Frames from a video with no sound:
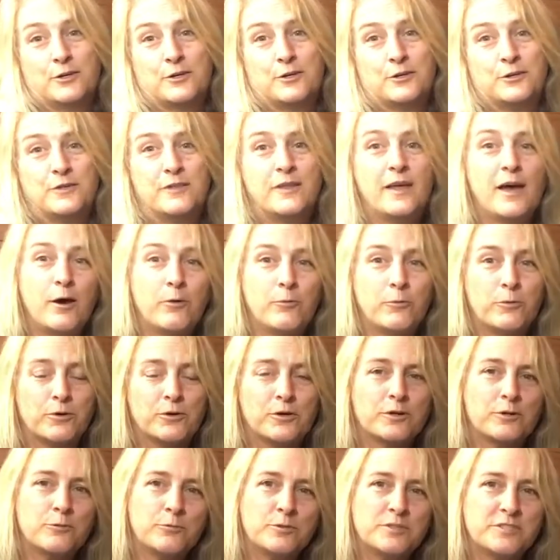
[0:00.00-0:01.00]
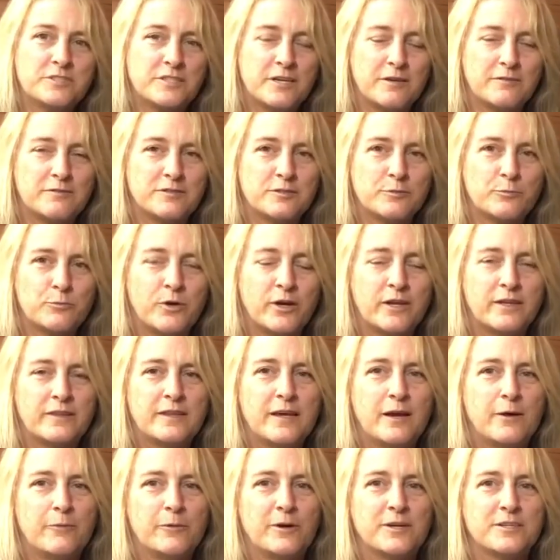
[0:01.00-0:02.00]
Could that work? Could we save some
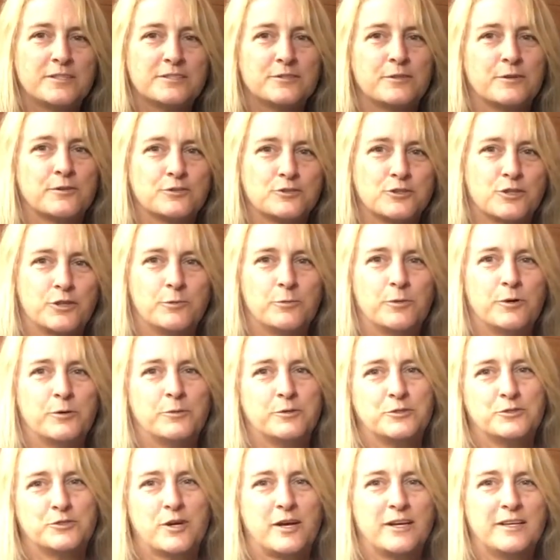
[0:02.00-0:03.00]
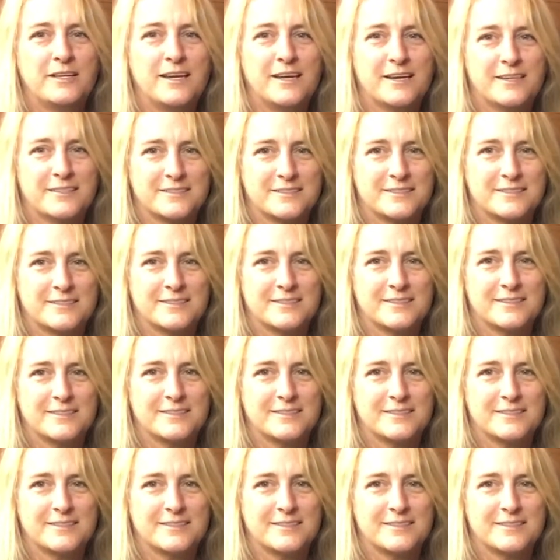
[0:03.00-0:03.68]
weight that way? So I'll show you what we tried next.